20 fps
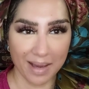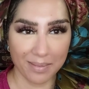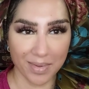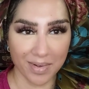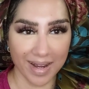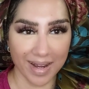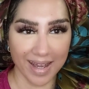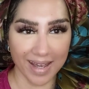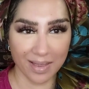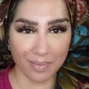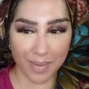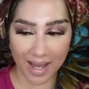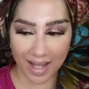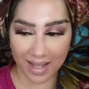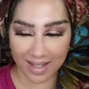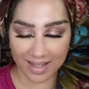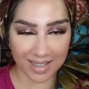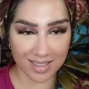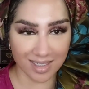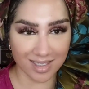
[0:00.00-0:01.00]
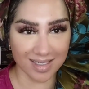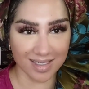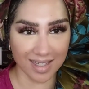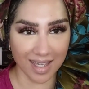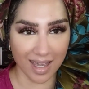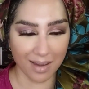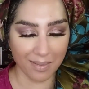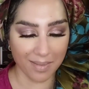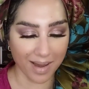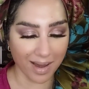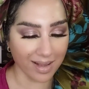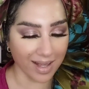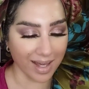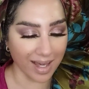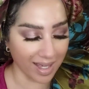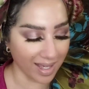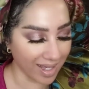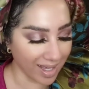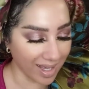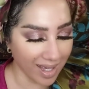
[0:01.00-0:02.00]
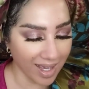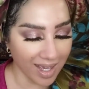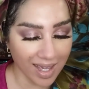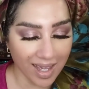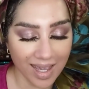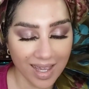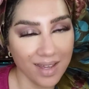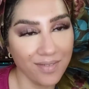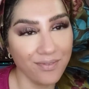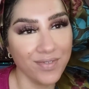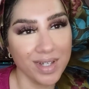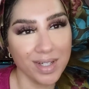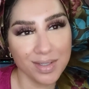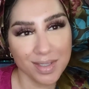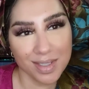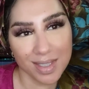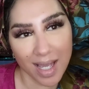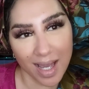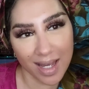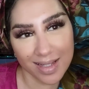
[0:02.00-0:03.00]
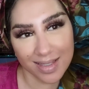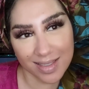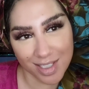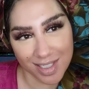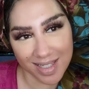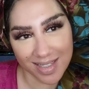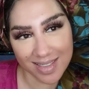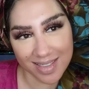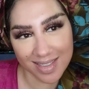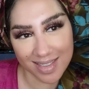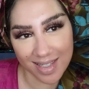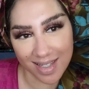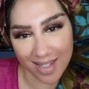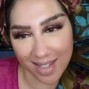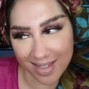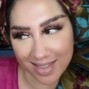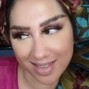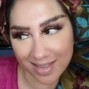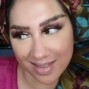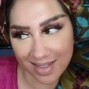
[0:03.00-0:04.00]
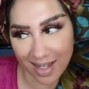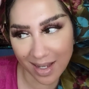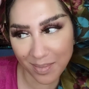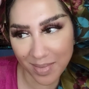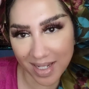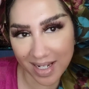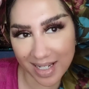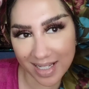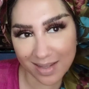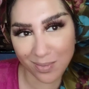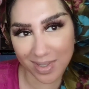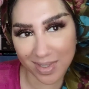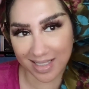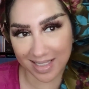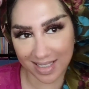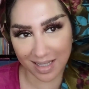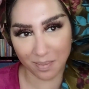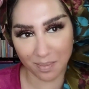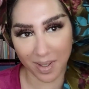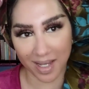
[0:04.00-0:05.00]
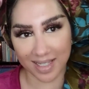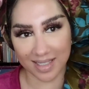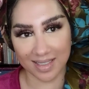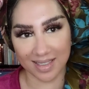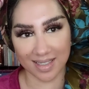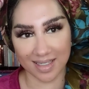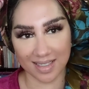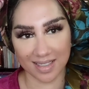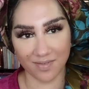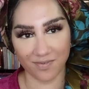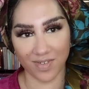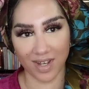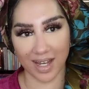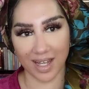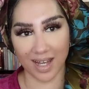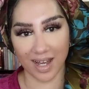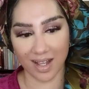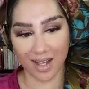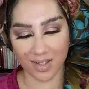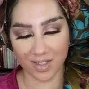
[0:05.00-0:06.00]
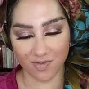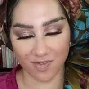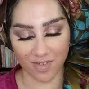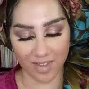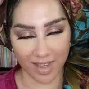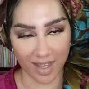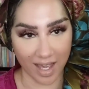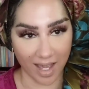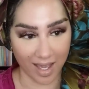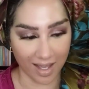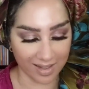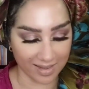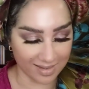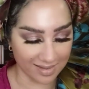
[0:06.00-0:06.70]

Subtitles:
McGrath palette that just came out. Like, it feels kind of chintzy. I mean, we did pay $65 for that.